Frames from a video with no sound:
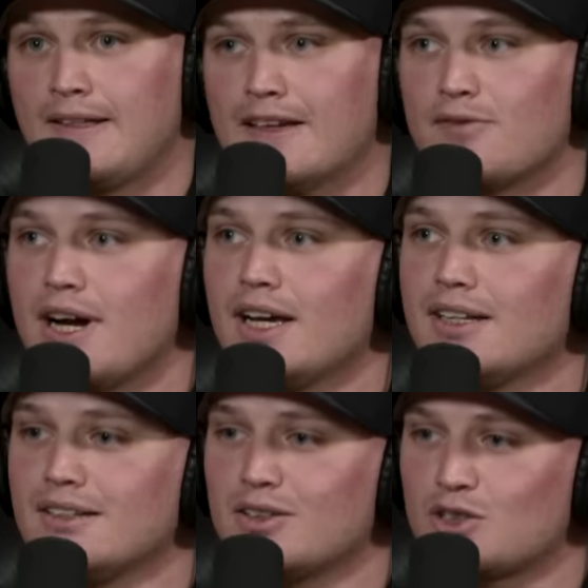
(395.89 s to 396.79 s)
If
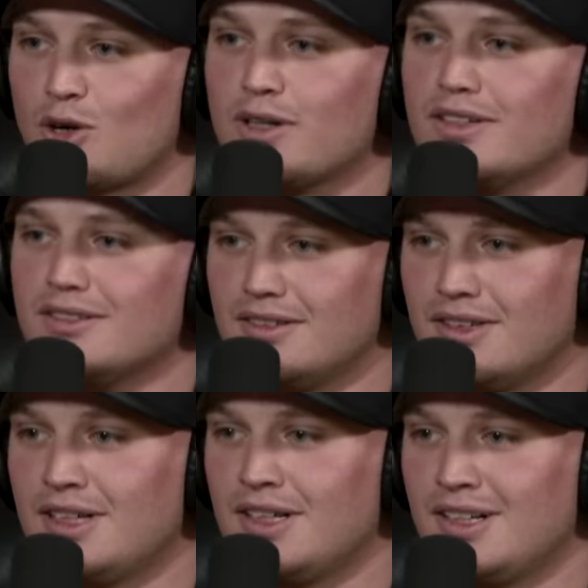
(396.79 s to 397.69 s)
I started,
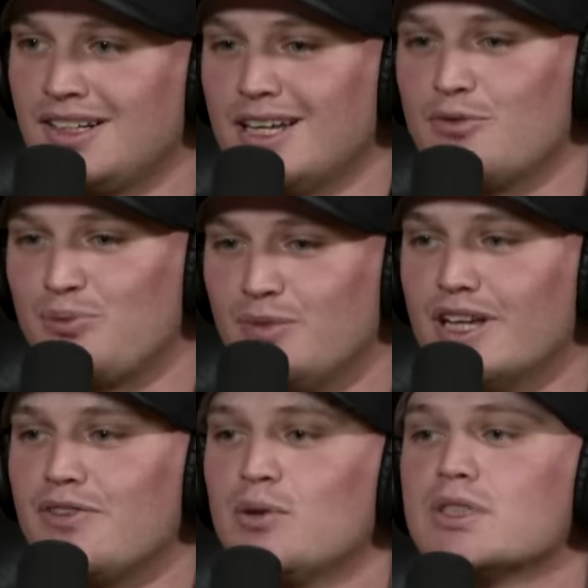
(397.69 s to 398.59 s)

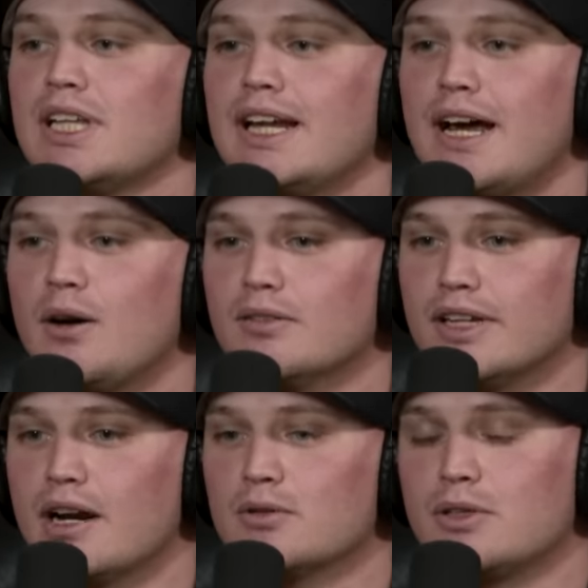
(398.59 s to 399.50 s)
if it was let out
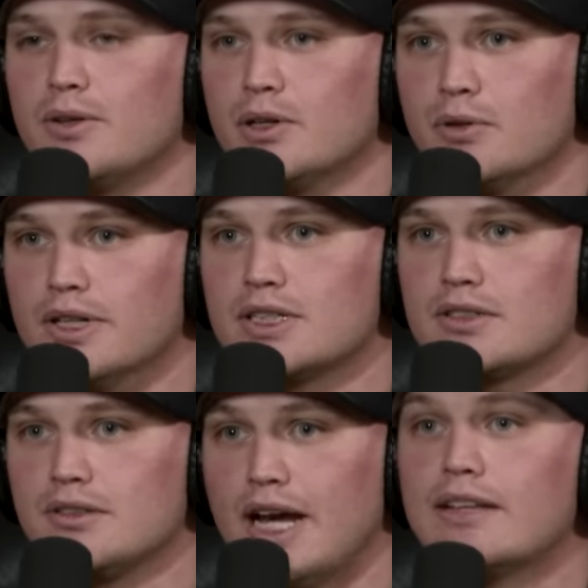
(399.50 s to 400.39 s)
that I was going to
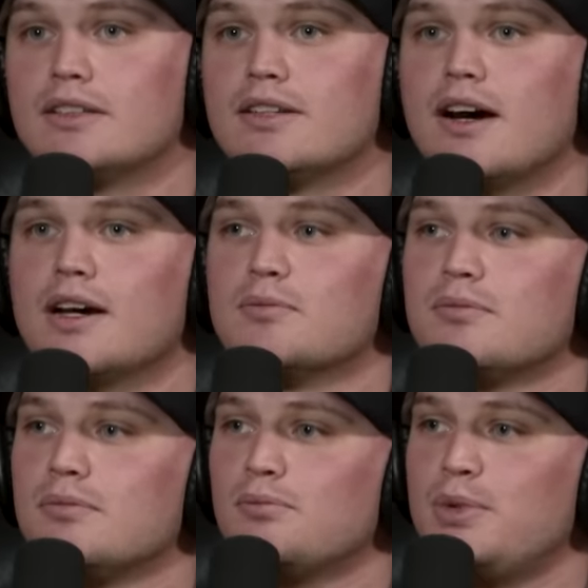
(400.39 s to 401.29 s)
Rick's at the time,
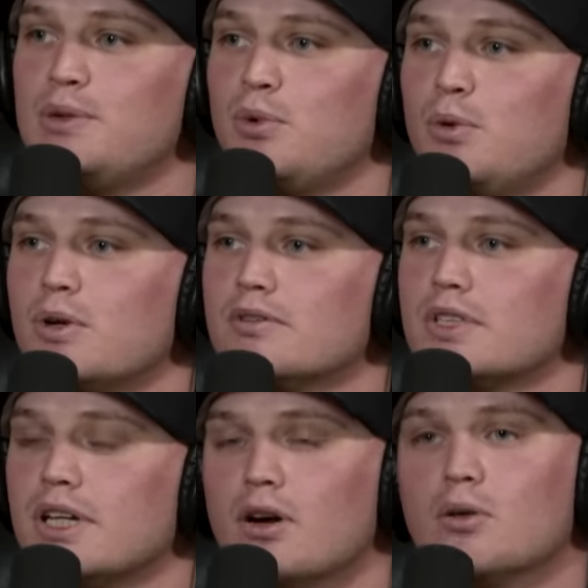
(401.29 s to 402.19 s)
people would have
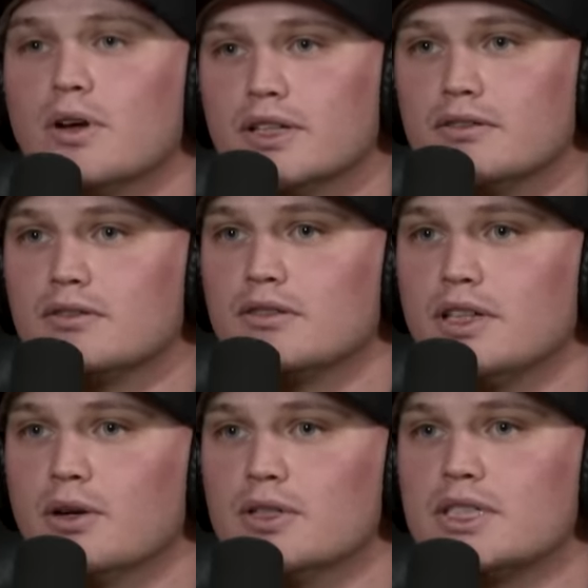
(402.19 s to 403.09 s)
said, oh, like,
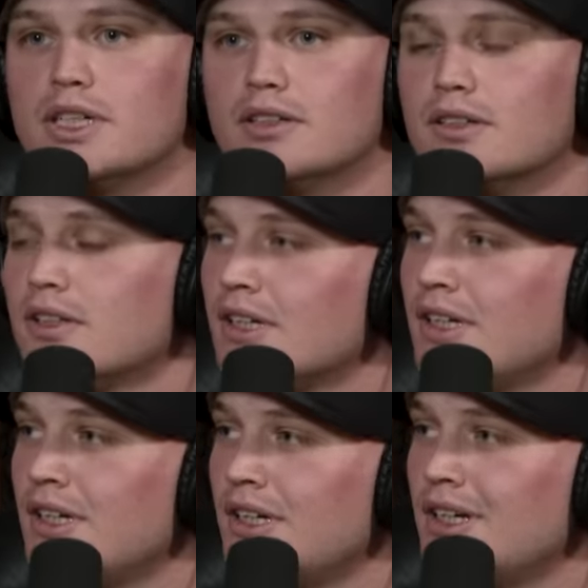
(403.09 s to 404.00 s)
you know, he's getting
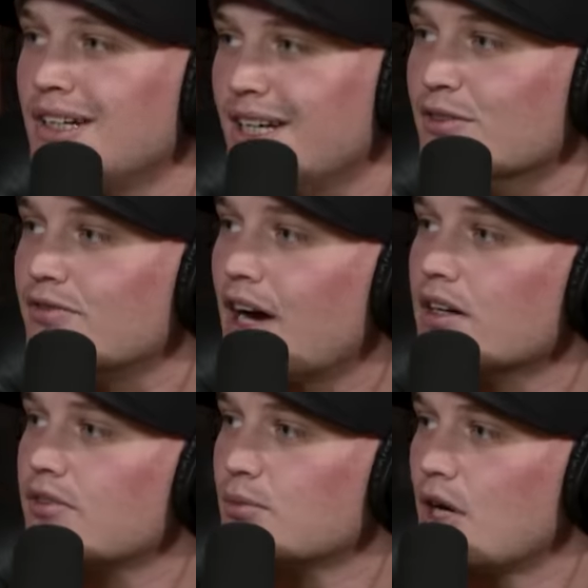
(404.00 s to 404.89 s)

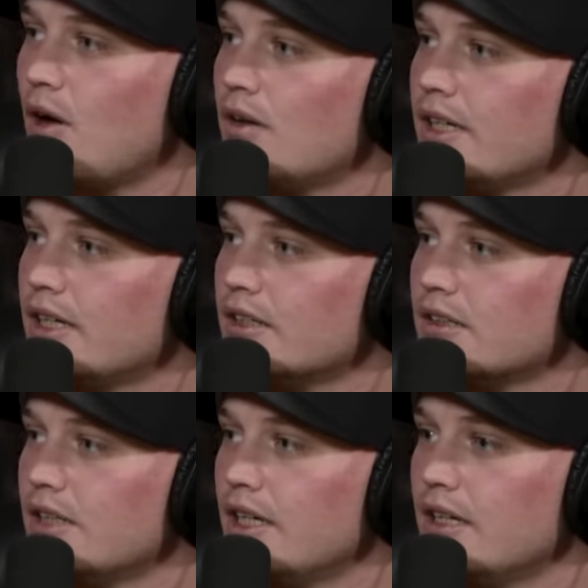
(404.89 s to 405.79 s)
fired from Kaulig,
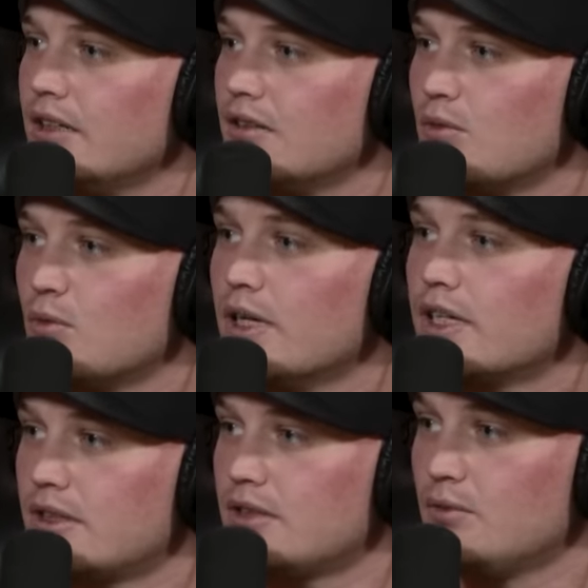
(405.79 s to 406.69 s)
and
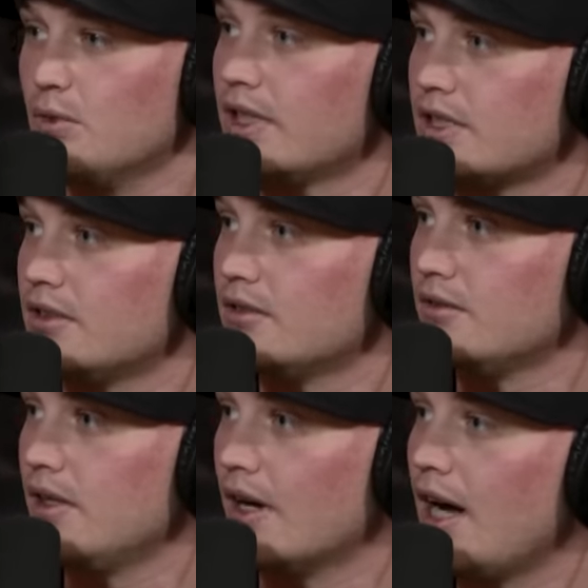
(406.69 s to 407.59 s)
Rick's
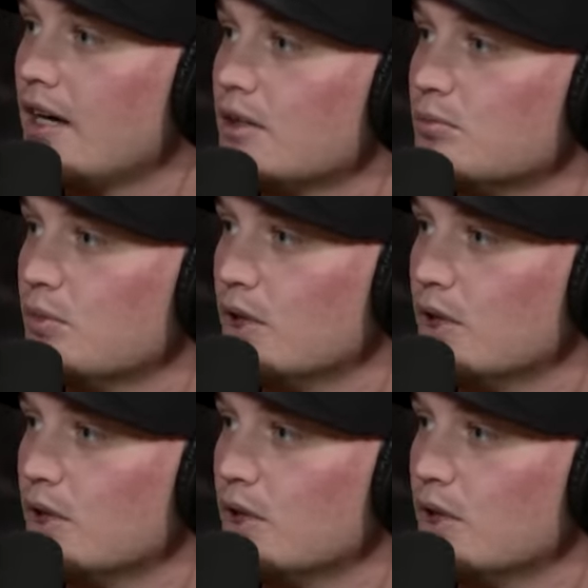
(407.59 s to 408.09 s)
gonna hire him.